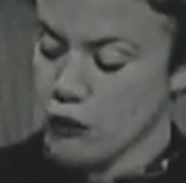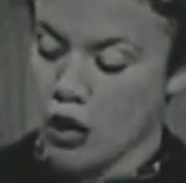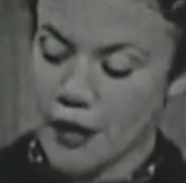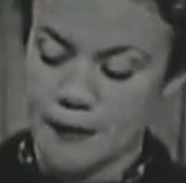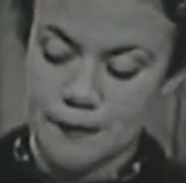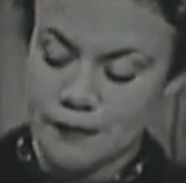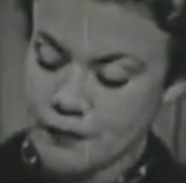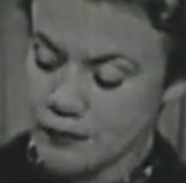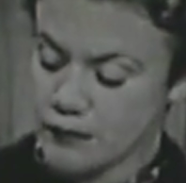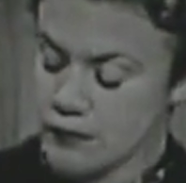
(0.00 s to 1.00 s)
Now, that's
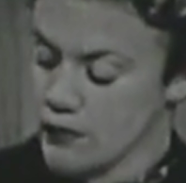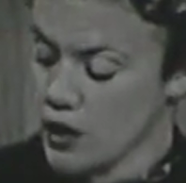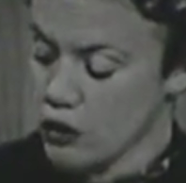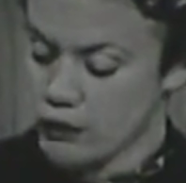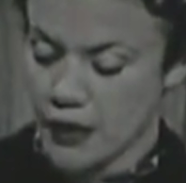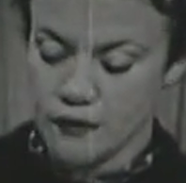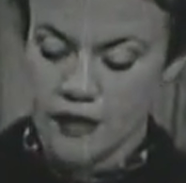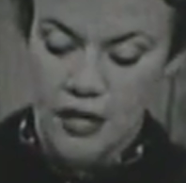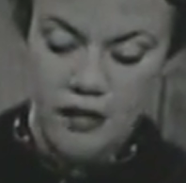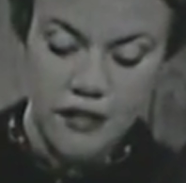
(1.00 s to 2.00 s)
a lot of fun to just
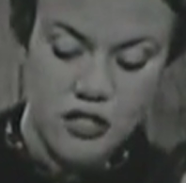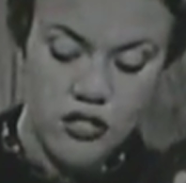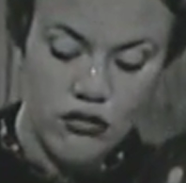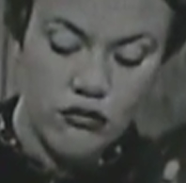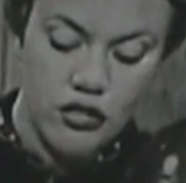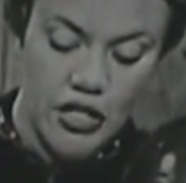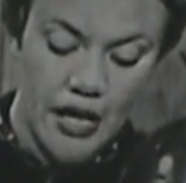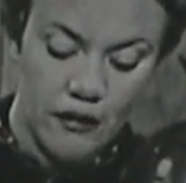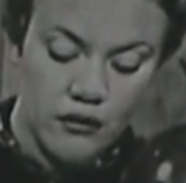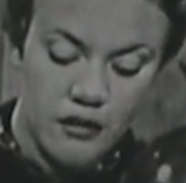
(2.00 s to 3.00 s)
do it like that, too.
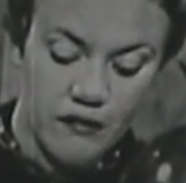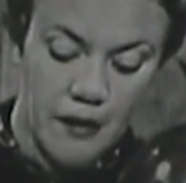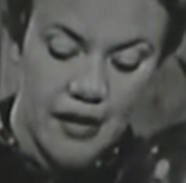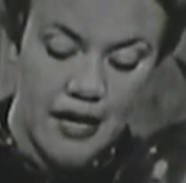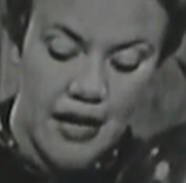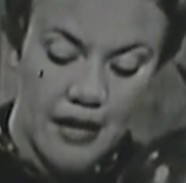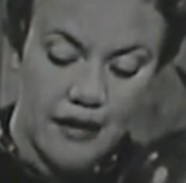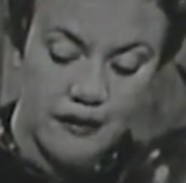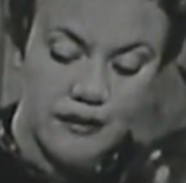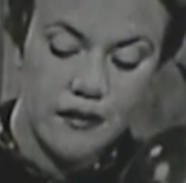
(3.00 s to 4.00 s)
Let's see what we
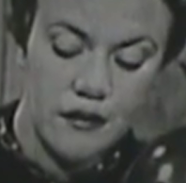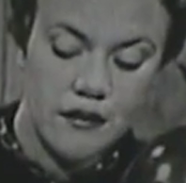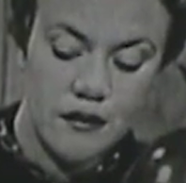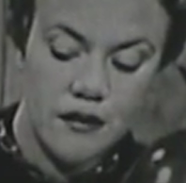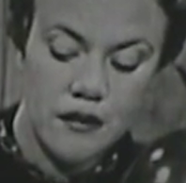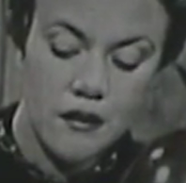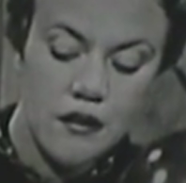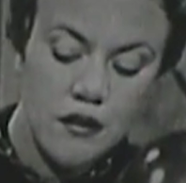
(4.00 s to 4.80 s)
get by drawing